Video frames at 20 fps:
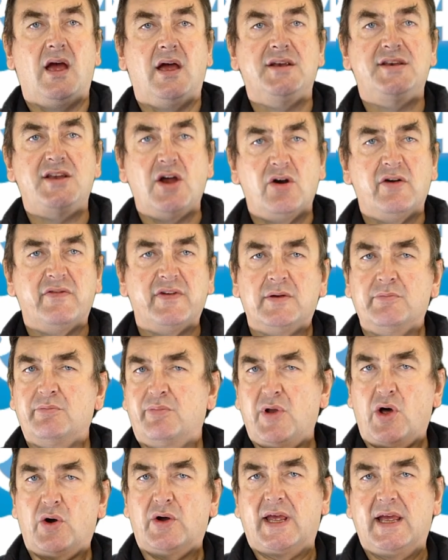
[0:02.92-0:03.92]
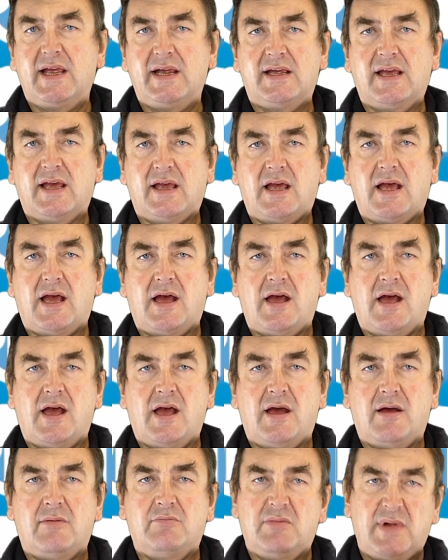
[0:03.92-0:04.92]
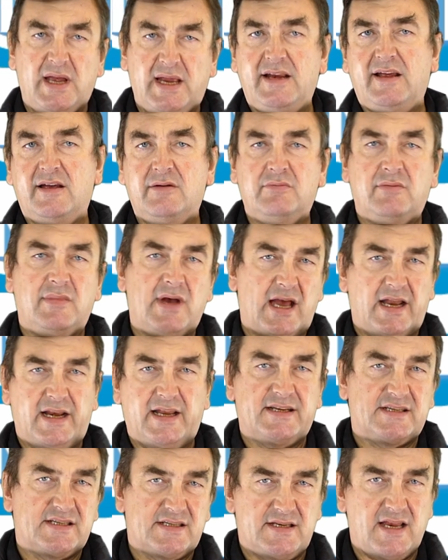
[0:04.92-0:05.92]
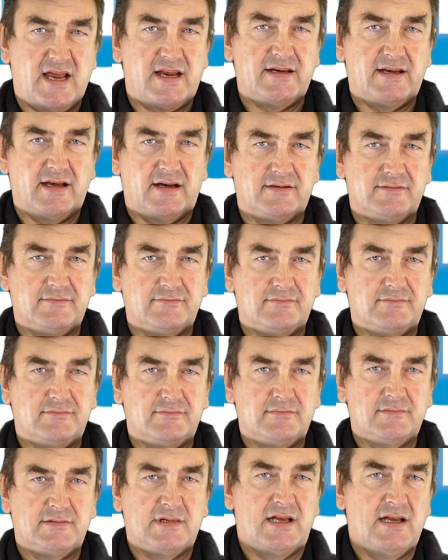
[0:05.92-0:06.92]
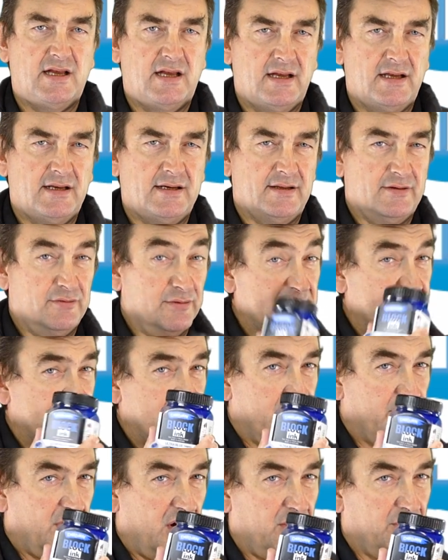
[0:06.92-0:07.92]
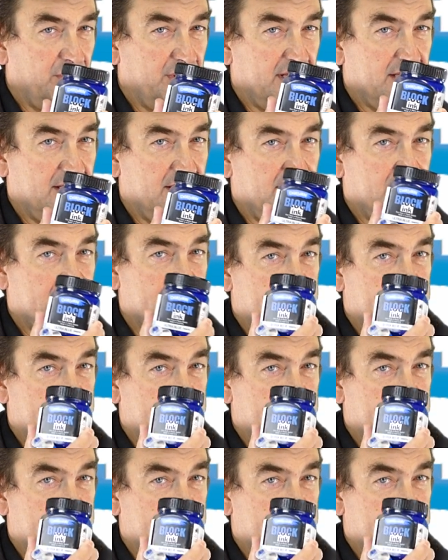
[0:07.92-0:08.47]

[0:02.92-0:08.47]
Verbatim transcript: Derivan block ink, medium and extender. Now the reason I'm holding the